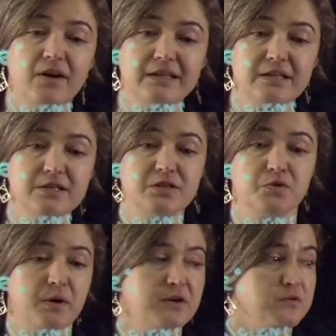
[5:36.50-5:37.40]
under
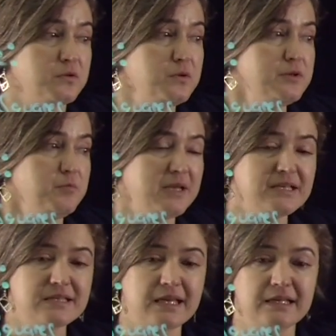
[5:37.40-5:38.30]
square root
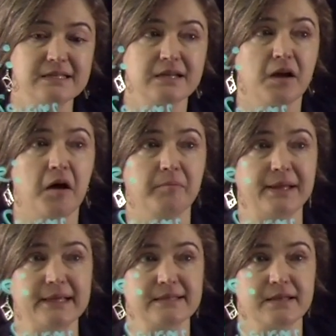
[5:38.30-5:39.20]
means that it's a
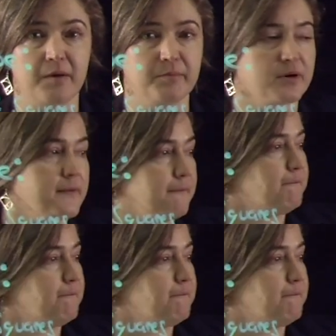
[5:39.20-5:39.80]
complex number.